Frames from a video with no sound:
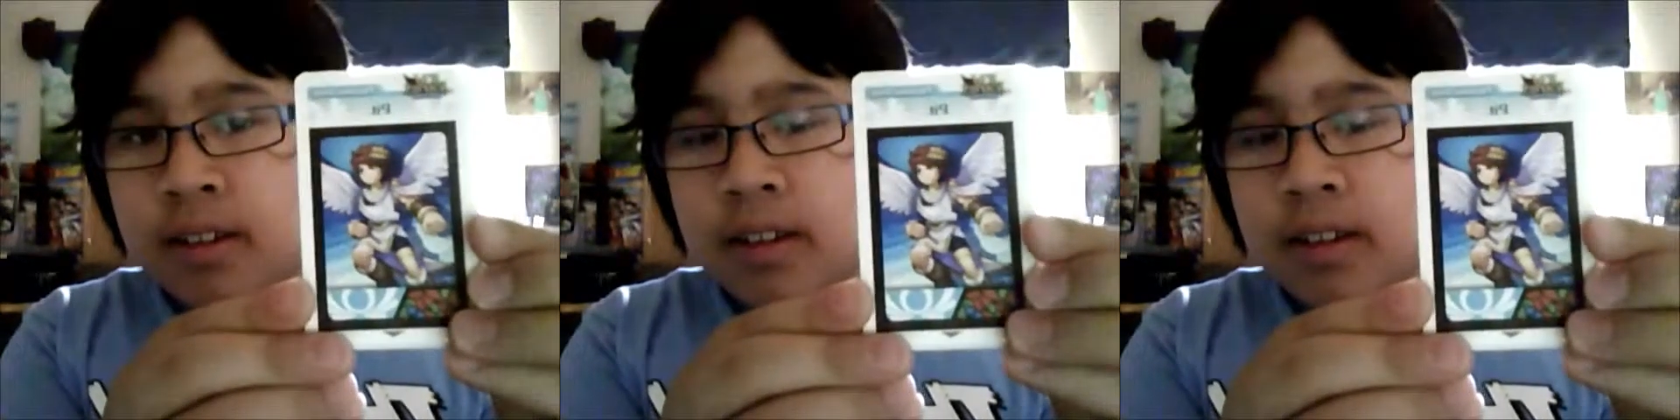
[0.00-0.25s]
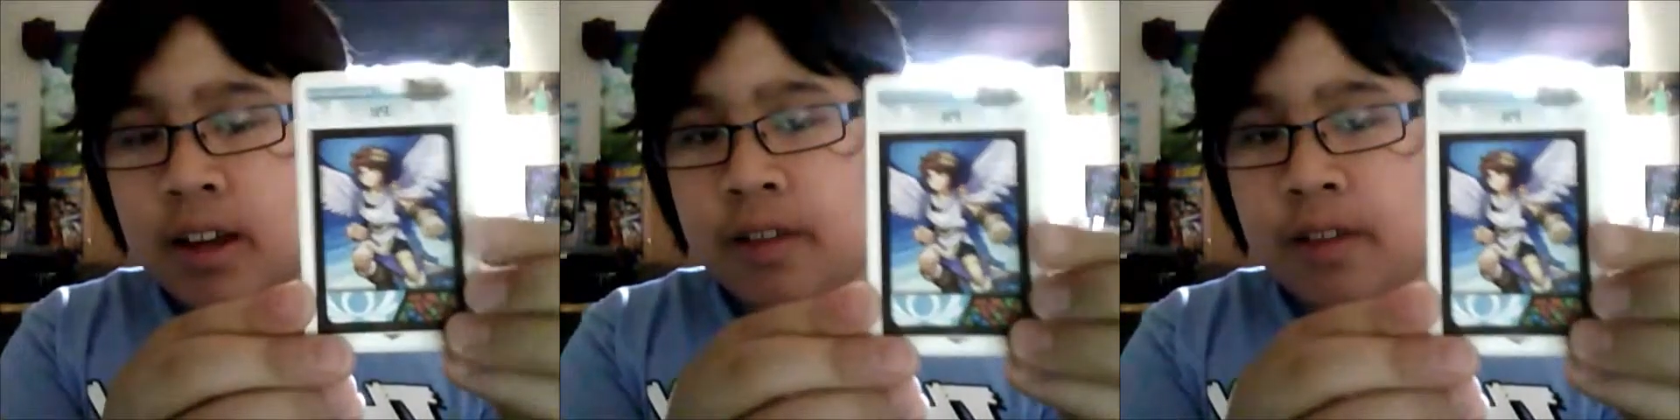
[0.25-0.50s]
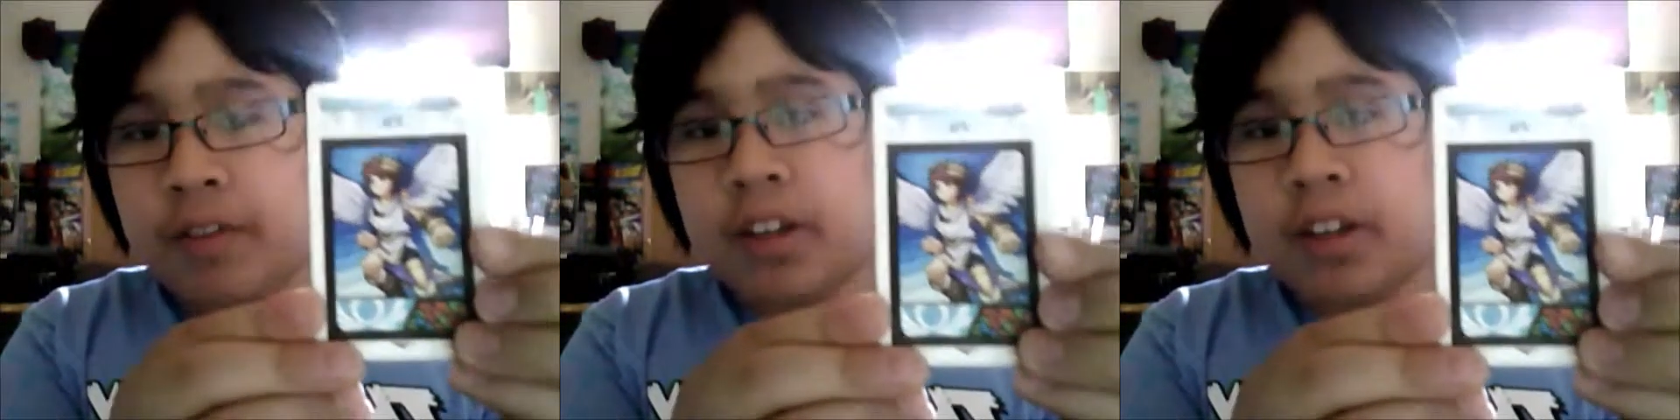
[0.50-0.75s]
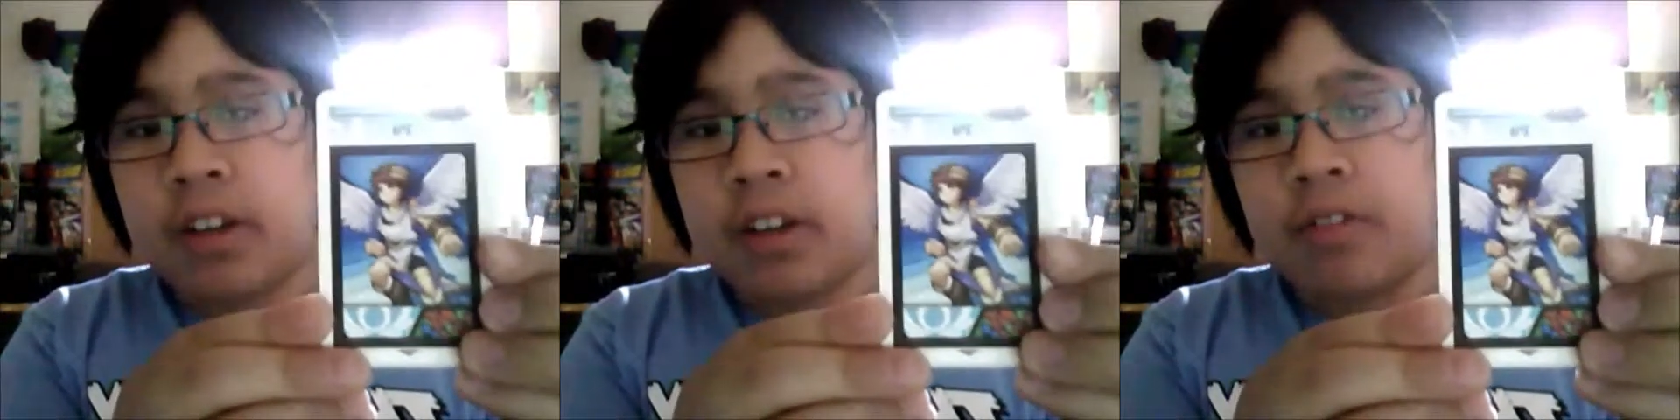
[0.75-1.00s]
I don't think
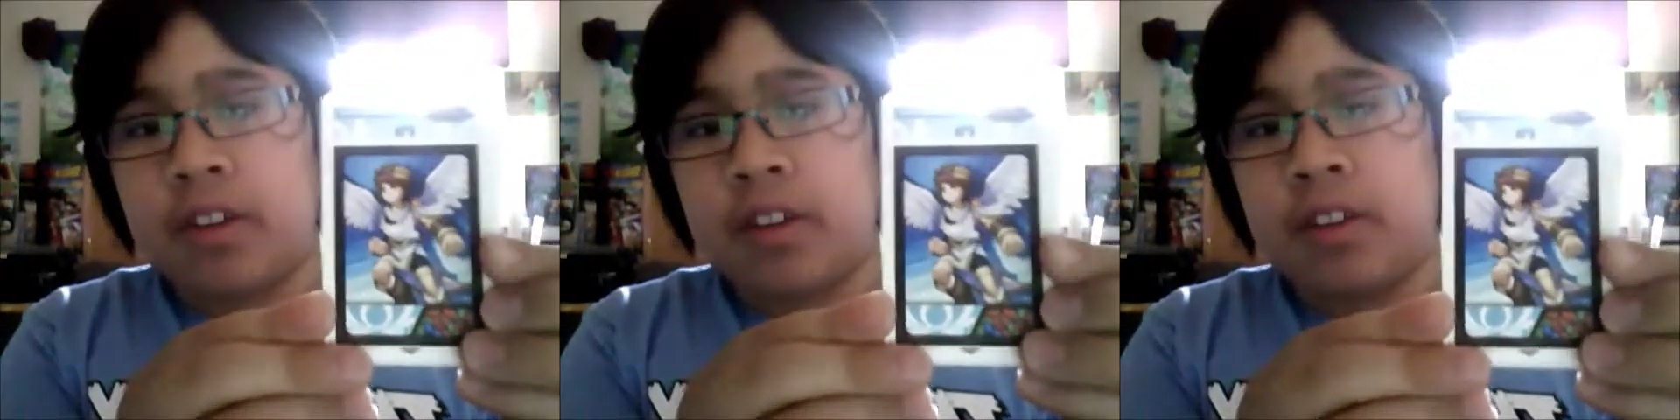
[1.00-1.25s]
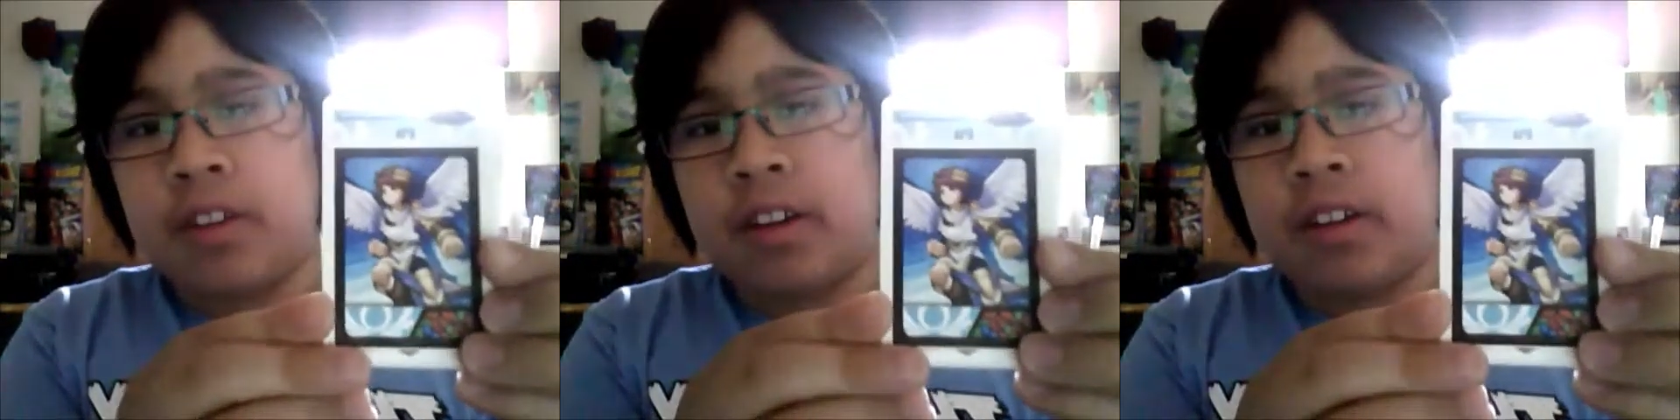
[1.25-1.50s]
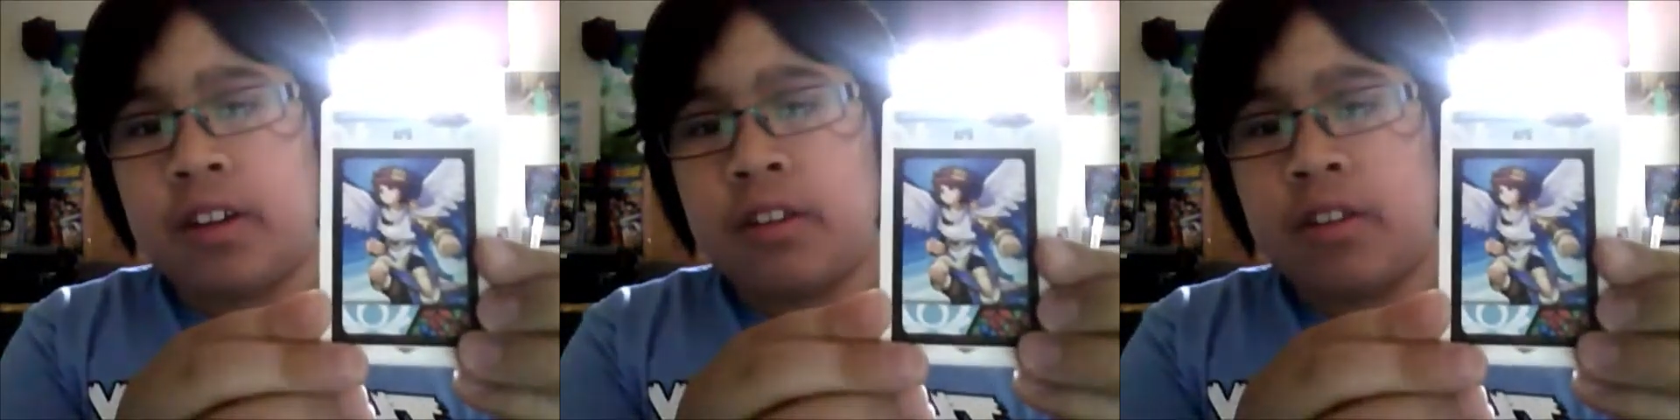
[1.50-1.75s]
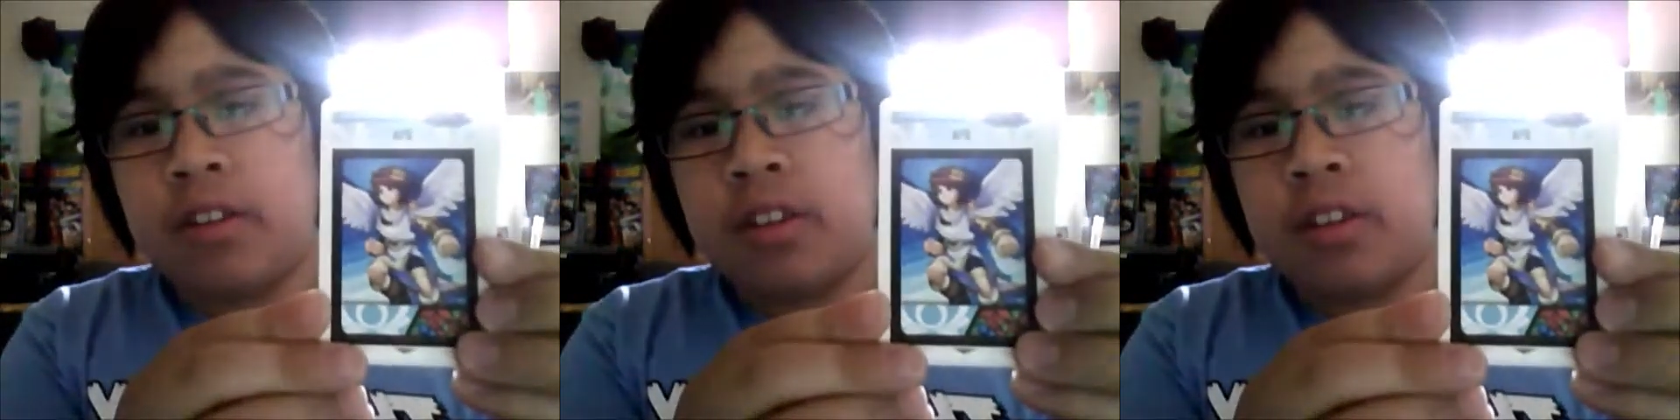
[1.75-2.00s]
you can read that. Can you
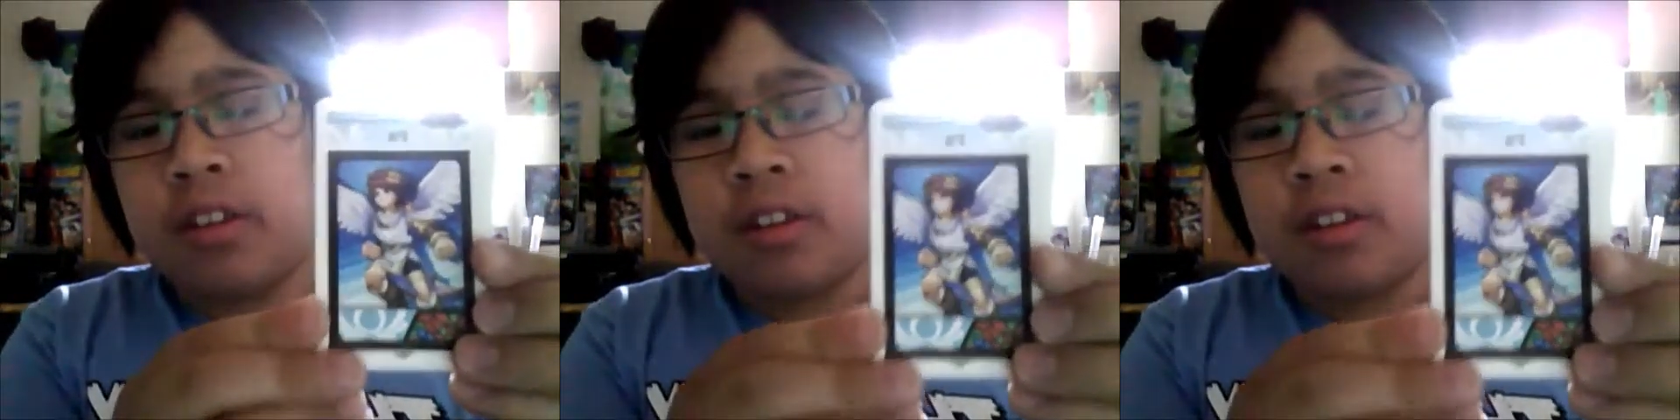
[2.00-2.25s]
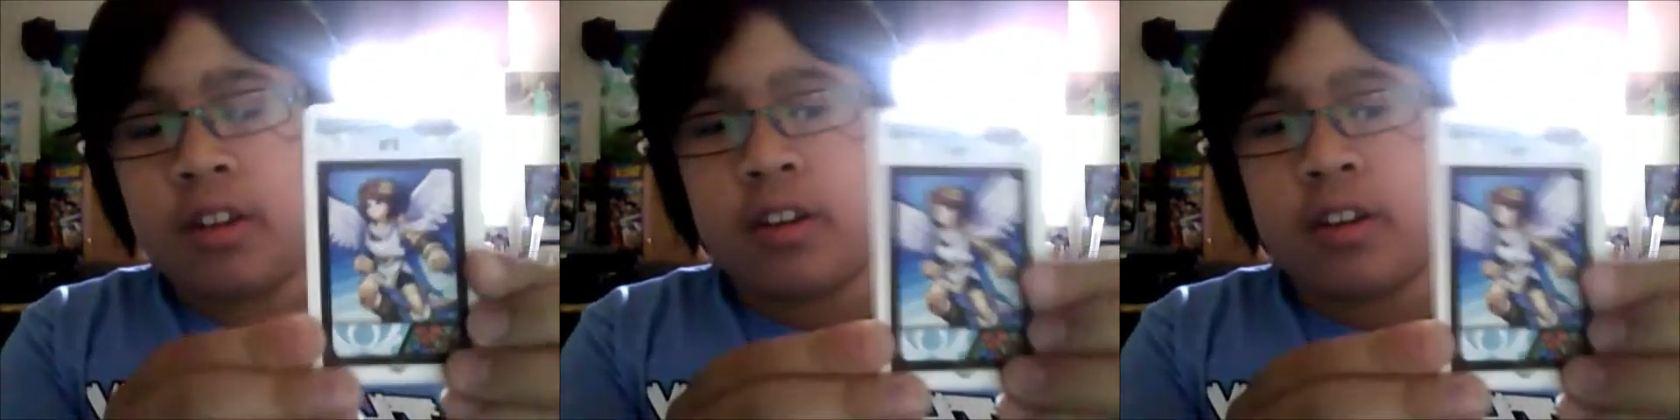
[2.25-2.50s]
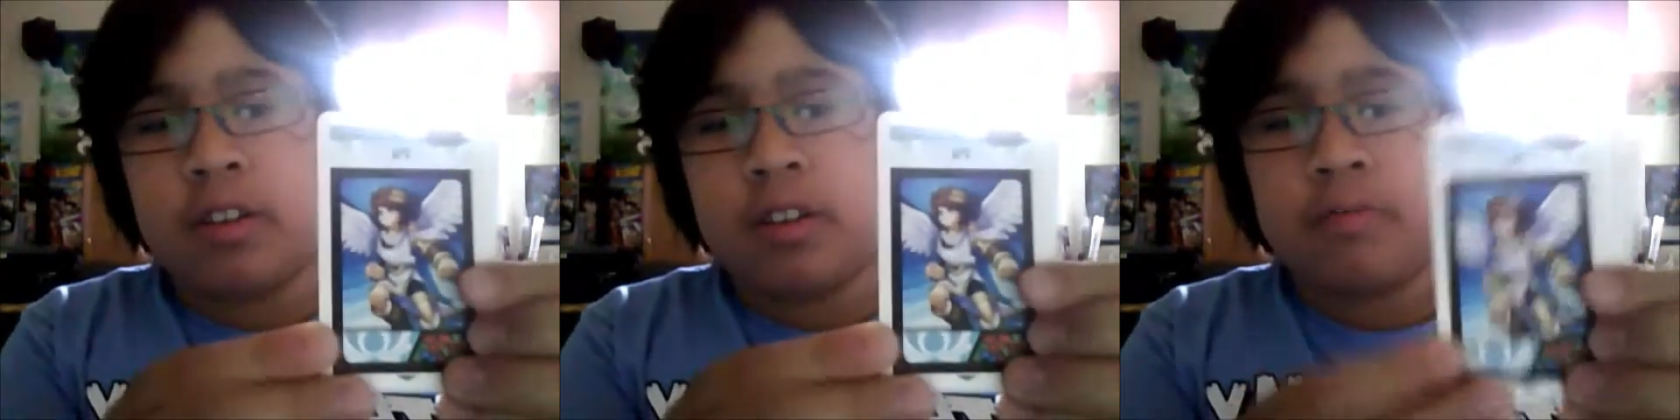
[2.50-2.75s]
read that? I don't know.